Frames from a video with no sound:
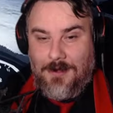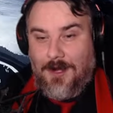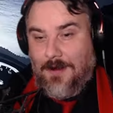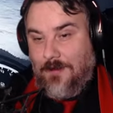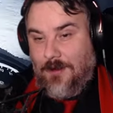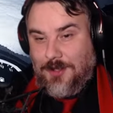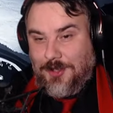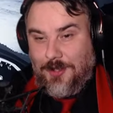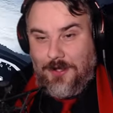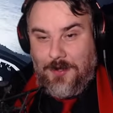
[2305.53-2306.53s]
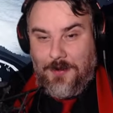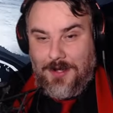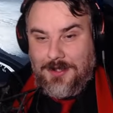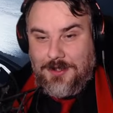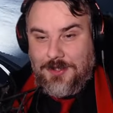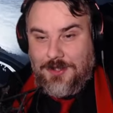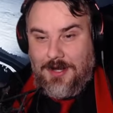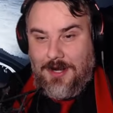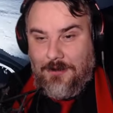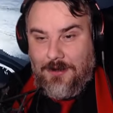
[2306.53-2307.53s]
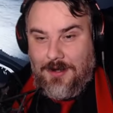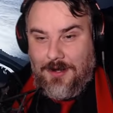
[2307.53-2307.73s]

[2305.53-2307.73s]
I've got to show you each area and